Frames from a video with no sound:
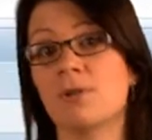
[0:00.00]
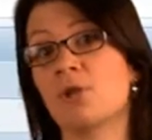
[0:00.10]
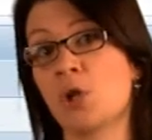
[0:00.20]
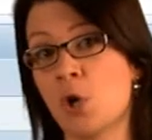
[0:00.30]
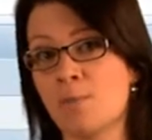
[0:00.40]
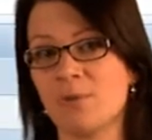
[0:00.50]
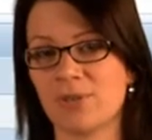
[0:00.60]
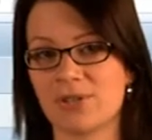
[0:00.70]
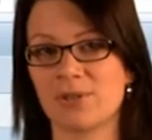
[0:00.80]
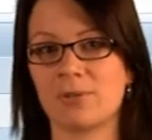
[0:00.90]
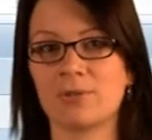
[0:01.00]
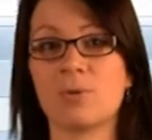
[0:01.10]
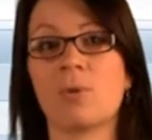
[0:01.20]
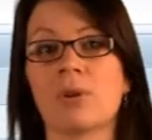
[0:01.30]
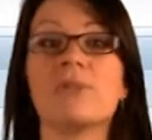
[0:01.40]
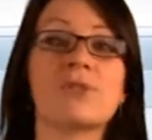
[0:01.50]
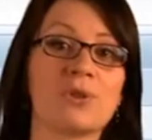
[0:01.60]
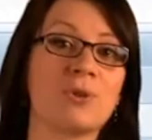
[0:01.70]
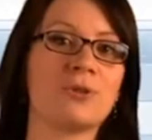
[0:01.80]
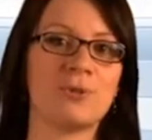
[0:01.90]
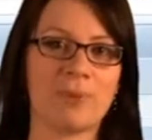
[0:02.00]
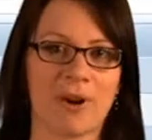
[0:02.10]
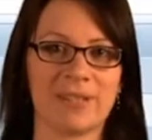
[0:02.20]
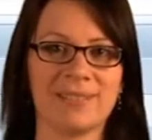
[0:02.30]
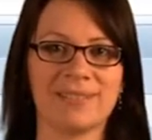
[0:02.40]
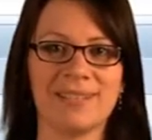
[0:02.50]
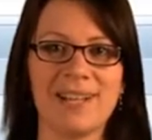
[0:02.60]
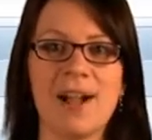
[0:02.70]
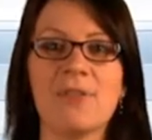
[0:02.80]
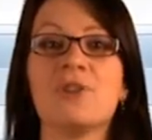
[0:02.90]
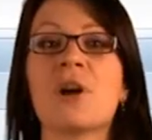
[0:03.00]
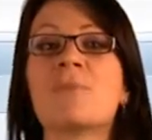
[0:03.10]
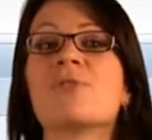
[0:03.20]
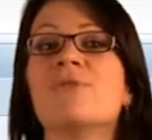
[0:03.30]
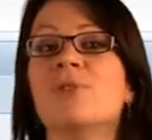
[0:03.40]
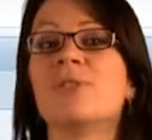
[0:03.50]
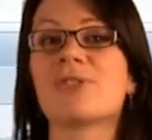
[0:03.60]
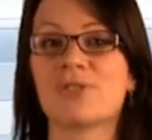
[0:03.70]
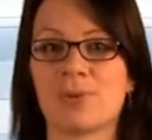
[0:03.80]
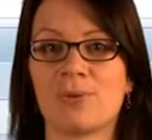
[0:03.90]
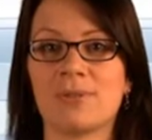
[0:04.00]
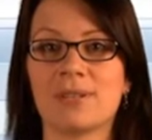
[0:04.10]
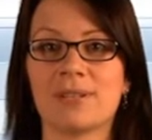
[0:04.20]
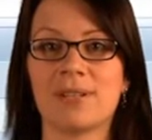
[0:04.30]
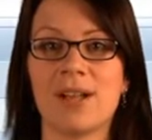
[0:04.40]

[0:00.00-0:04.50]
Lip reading: to whom it was sold, or the sold to party, the number of units sold,